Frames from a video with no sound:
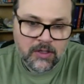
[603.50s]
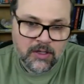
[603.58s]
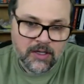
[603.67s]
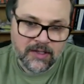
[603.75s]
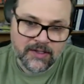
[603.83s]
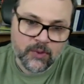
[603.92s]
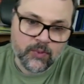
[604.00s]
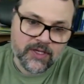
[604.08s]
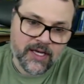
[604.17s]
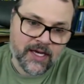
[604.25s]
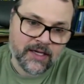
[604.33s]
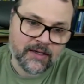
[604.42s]
And then we
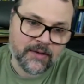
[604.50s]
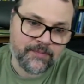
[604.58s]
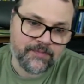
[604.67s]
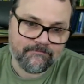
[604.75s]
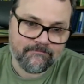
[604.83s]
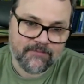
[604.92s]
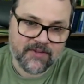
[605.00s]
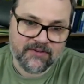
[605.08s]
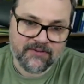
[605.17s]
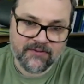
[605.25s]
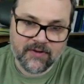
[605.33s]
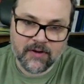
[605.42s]
get the
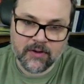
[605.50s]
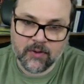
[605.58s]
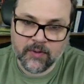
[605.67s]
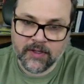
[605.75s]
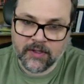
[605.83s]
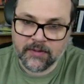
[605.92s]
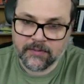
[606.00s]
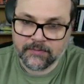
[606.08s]
following